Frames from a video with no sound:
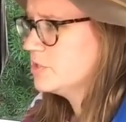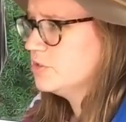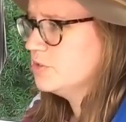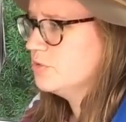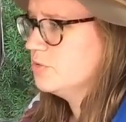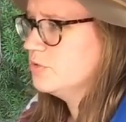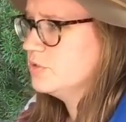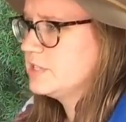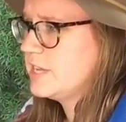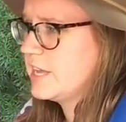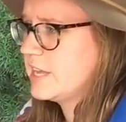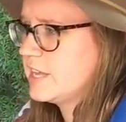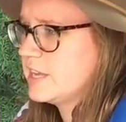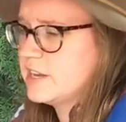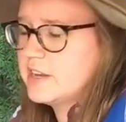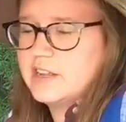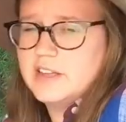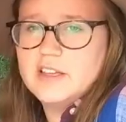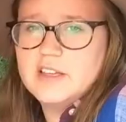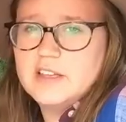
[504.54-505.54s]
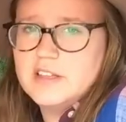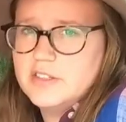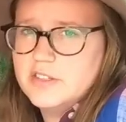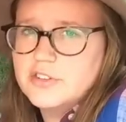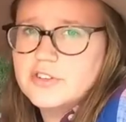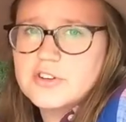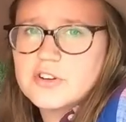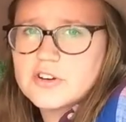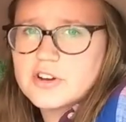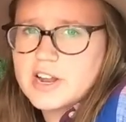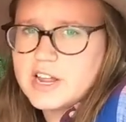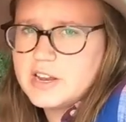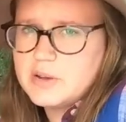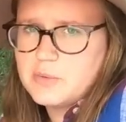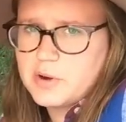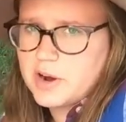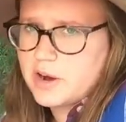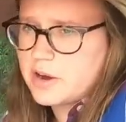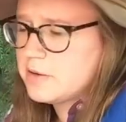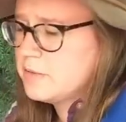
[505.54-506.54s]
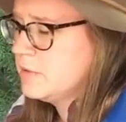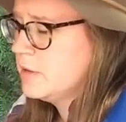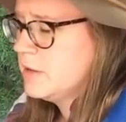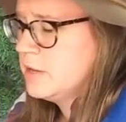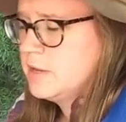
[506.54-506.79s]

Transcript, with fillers: to take it in the dirt, anywhere,